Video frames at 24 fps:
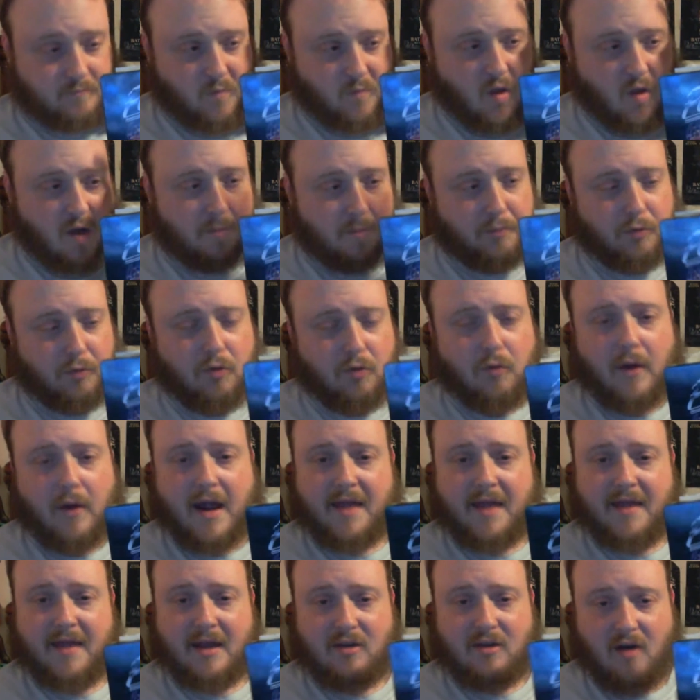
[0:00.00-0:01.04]
Blu-ray,
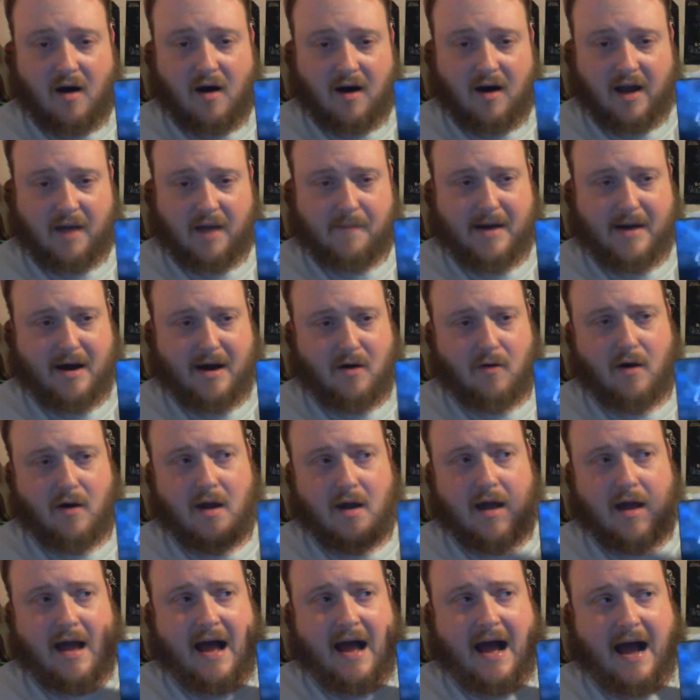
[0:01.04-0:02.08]
they talk about
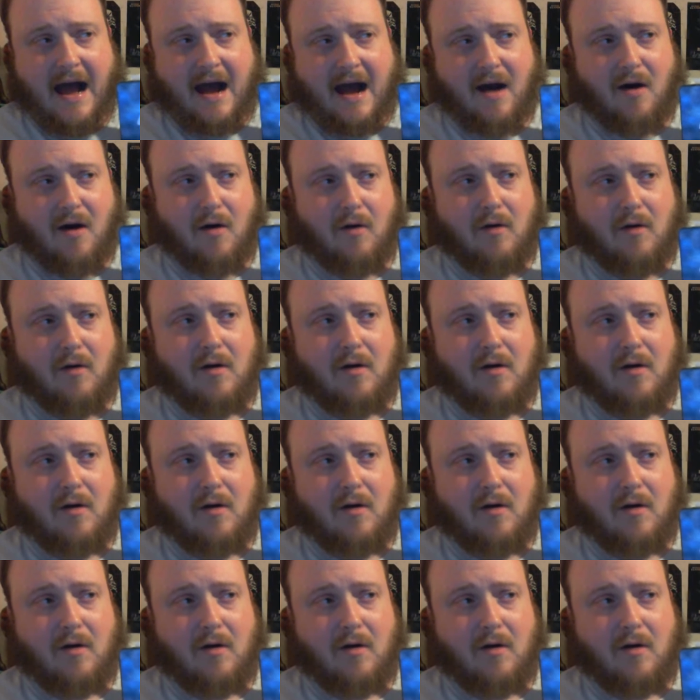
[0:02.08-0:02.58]
how